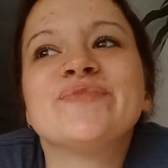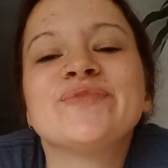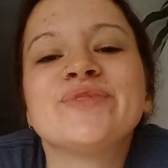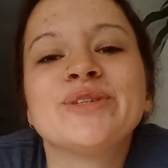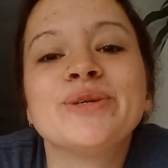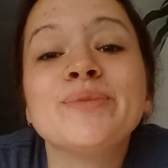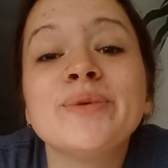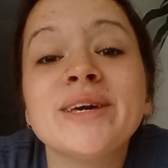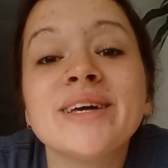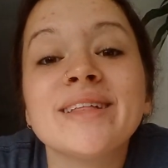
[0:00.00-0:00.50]

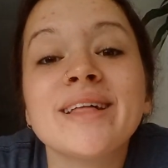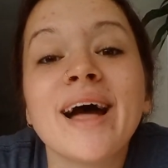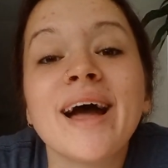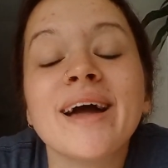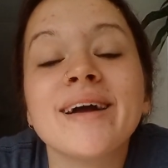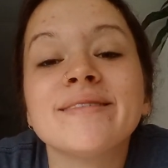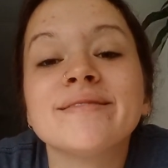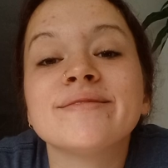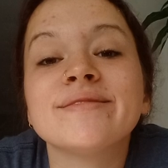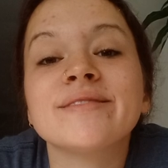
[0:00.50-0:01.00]
to be
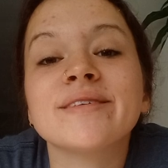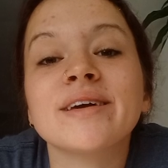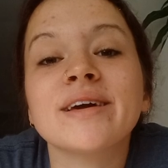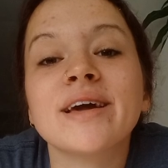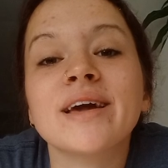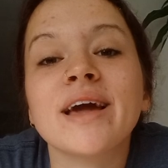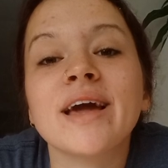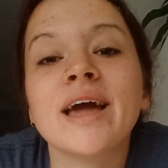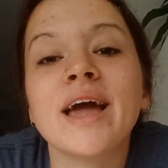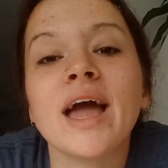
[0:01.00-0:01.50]
alive
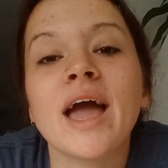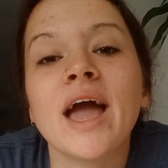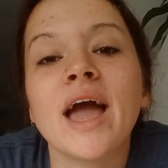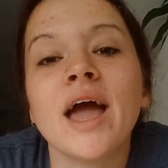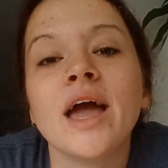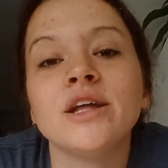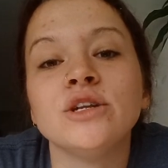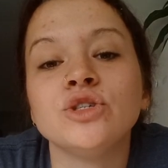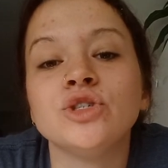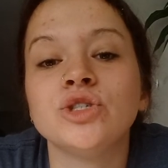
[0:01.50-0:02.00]

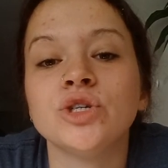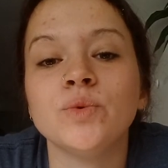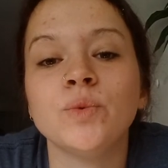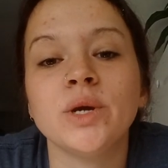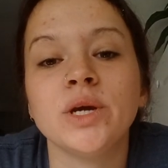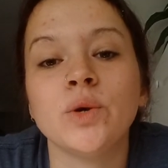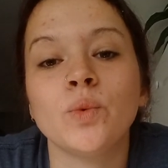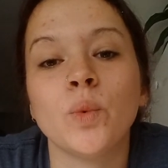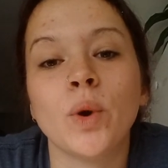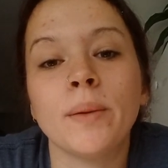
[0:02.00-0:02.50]
and
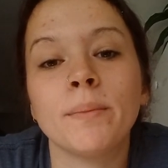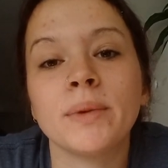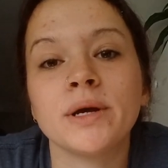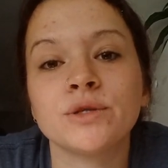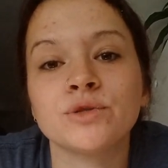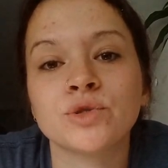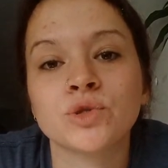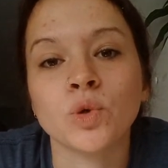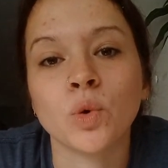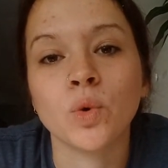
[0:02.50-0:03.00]
doing what my
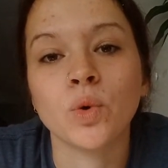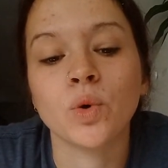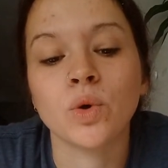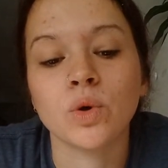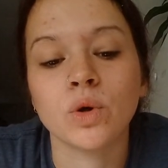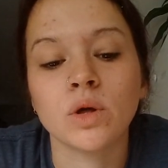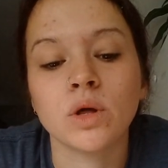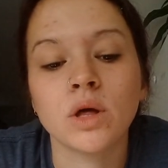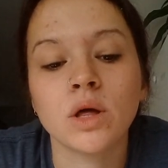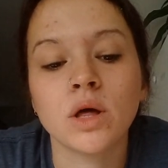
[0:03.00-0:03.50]
soul,